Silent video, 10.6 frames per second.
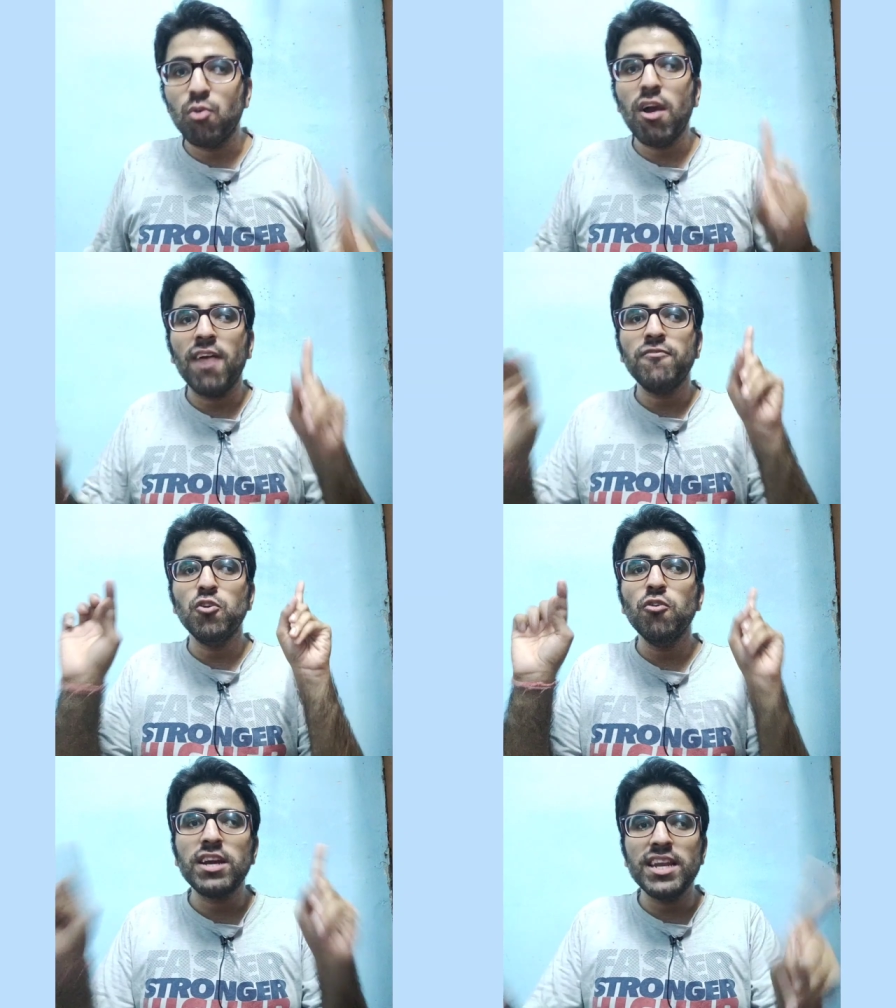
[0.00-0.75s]
You have
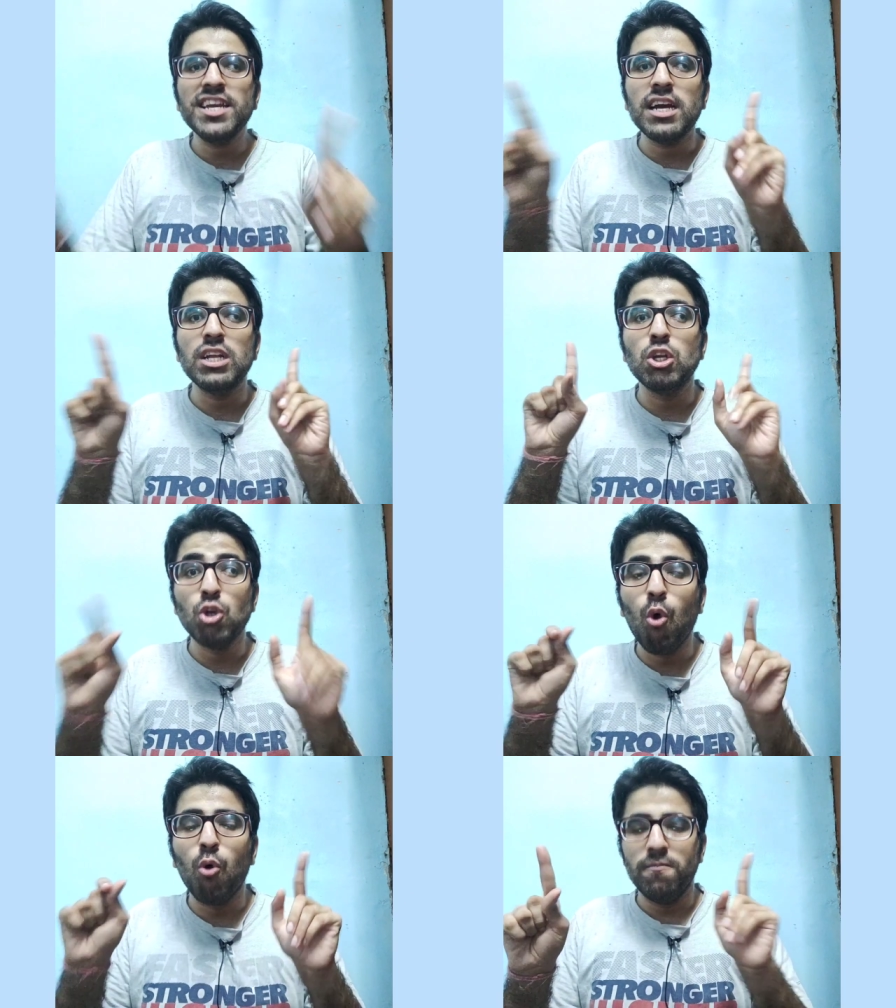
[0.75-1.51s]
to click
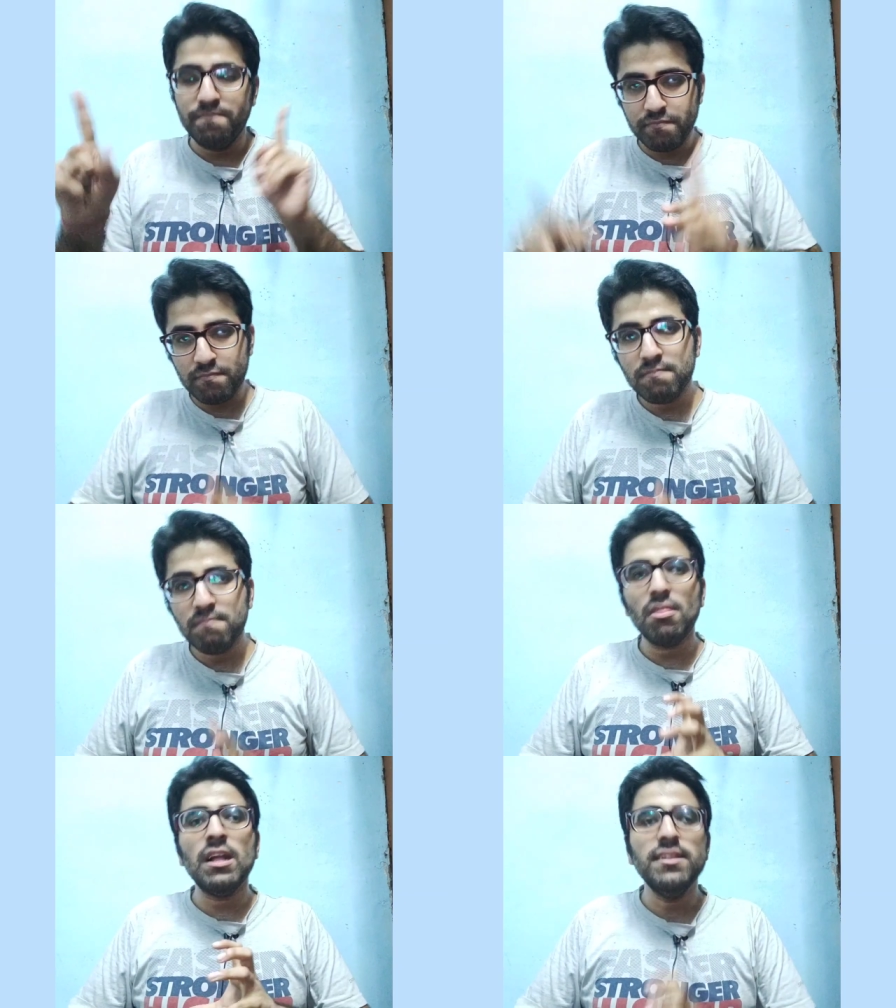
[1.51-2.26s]
no.
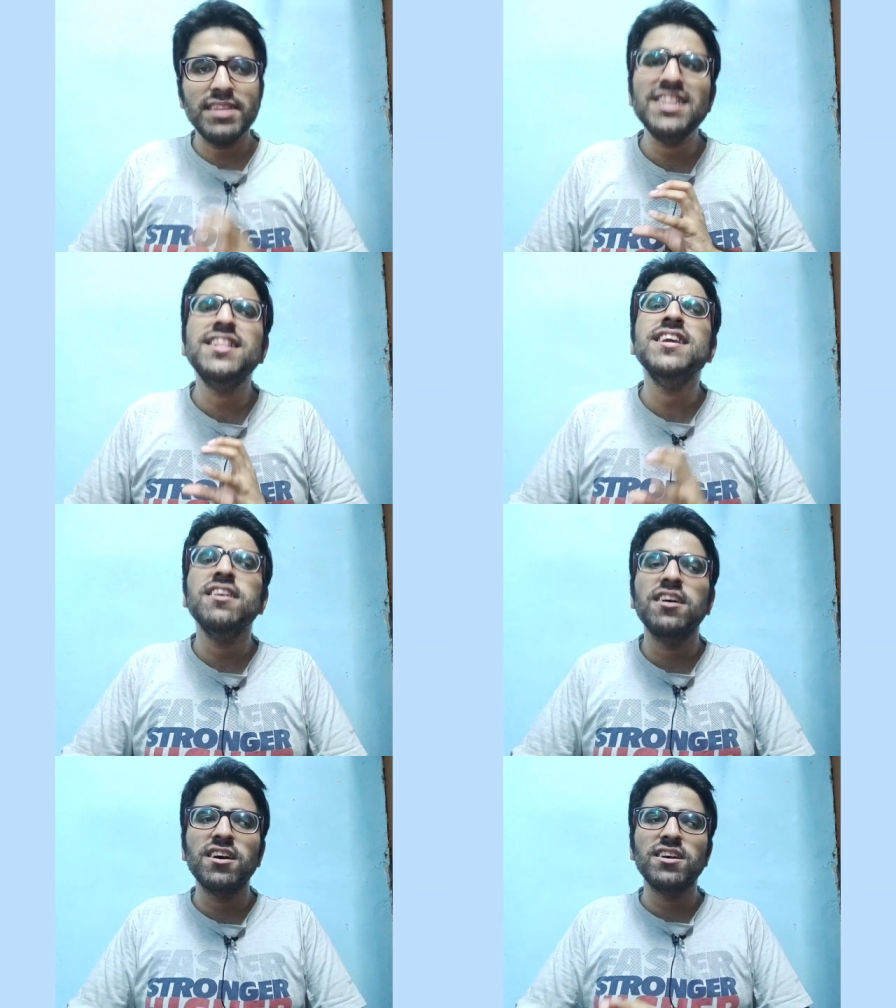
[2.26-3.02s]
Then
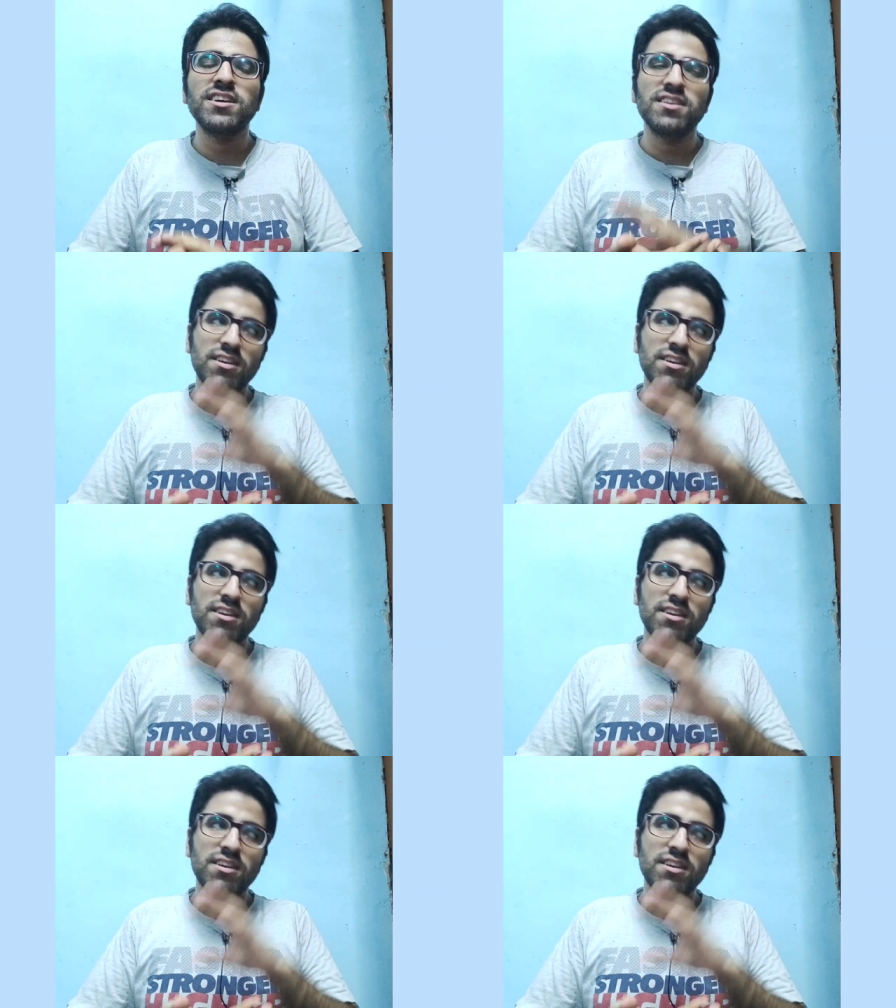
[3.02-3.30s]
the uh,